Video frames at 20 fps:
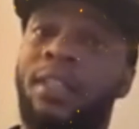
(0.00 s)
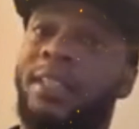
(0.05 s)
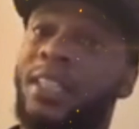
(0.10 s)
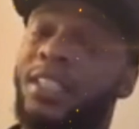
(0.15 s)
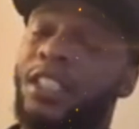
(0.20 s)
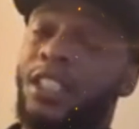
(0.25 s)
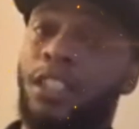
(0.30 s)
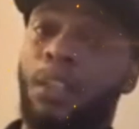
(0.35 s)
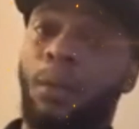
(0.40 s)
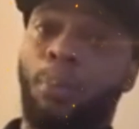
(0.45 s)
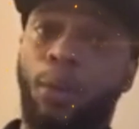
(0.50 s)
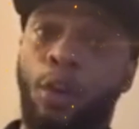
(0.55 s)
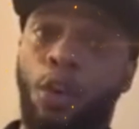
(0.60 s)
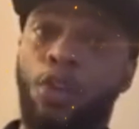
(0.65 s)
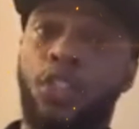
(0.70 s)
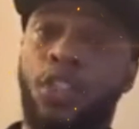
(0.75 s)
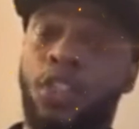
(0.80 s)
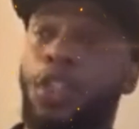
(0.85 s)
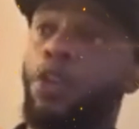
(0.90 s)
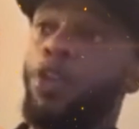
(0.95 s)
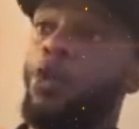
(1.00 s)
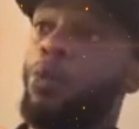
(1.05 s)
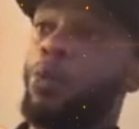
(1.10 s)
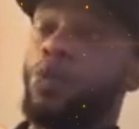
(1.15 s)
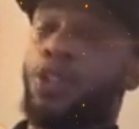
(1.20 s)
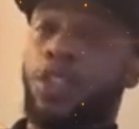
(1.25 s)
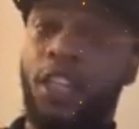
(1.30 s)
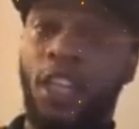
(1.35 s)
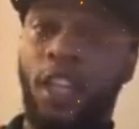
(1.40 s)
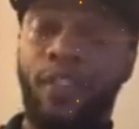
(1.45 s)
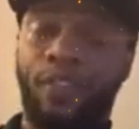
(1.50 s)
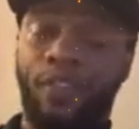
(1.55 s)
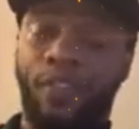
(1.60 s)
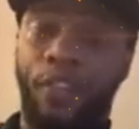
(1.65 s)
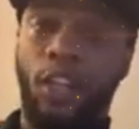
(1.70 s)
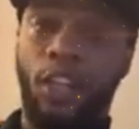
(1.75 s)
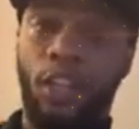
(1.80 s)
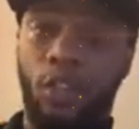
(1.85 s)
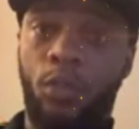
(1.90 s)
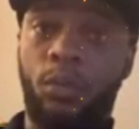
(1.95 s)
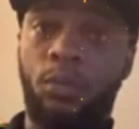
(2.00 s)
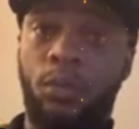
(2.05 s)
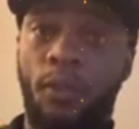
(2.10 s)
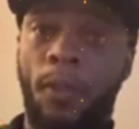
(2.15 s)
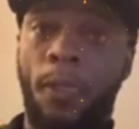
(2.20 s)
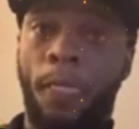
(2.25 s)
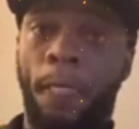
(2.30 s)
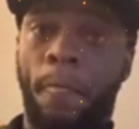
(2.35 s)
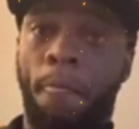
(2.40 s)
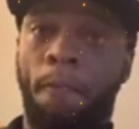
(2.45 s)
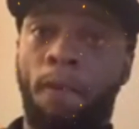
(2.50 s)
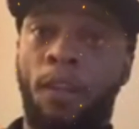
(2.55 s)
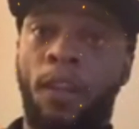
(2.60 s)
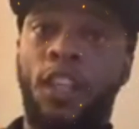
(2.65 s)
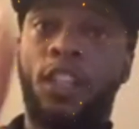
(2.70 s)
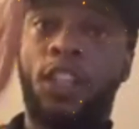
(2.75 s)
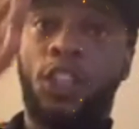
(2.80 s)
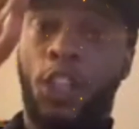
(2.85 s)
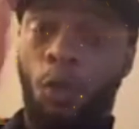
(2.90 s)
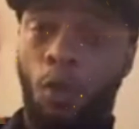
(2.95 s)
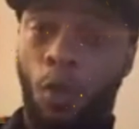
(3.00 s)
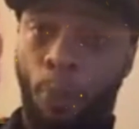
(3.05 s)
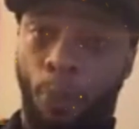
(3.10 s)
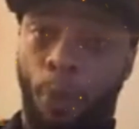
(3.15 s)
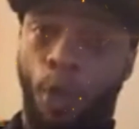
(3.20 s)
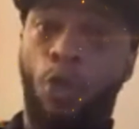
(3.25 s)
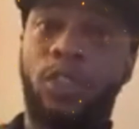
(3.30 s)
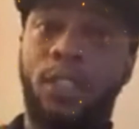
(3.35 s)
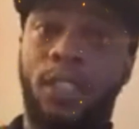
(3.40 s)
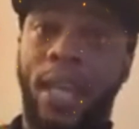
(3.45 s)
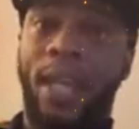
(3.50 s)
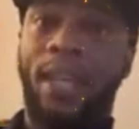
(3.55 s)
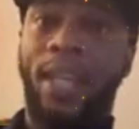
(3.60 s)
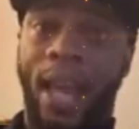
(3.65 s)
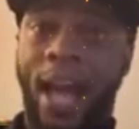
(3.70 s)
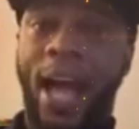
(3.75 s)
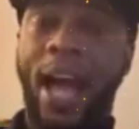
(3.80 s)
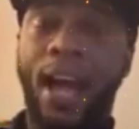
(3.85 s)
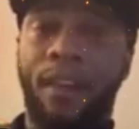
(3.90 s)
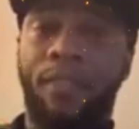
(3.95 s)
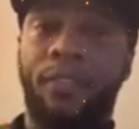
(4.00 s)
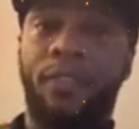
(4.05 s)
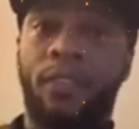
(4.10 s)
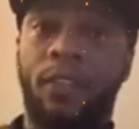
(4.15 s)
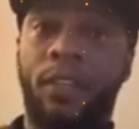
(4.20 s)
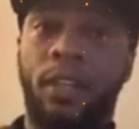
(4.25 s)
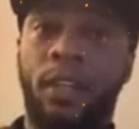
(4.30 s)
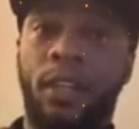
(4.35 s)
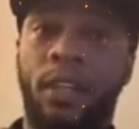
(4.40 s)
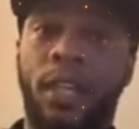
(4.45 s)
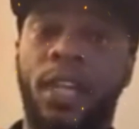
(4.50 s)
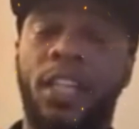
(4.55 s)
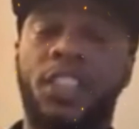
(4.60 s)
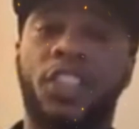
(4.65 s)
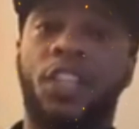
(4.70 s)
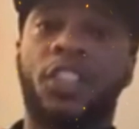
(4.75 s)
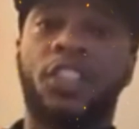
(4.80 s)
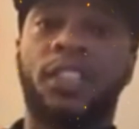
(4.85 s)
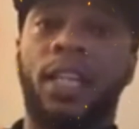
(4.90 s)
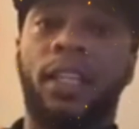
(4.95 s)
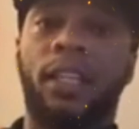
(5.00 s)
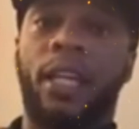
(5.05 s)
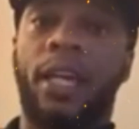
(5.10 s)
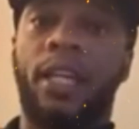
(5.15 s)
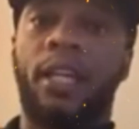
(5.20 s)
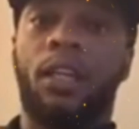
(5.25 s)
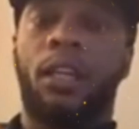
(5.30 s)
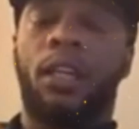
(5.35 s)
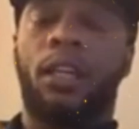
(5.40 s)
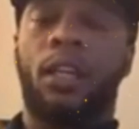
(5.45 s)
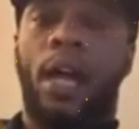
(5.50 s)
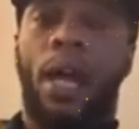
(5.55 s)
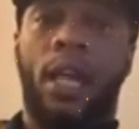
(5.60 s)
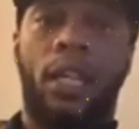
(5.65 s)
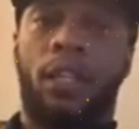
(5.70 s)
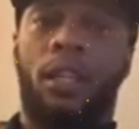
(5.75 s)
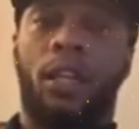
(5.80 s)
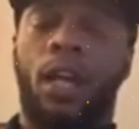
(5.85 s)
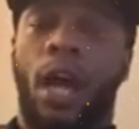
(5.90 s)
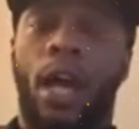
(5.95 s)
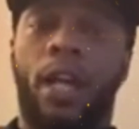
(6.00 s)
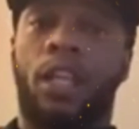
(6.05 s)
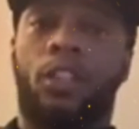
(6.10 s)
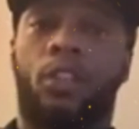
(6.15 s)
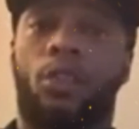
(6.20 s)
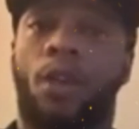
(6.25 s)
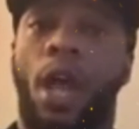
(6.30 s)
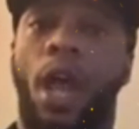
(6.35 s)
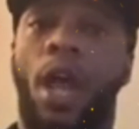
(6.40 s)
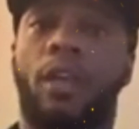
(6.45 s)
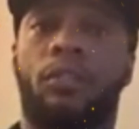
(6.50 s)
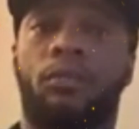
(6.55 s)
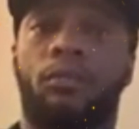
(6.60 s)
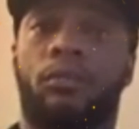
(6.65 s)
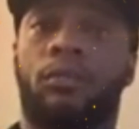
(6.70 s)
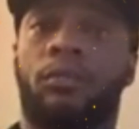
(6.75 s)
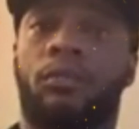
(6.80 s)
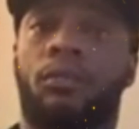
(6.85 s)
This is a person who will sit in front of you. She will post that live, and she'll say later, I didn't do that.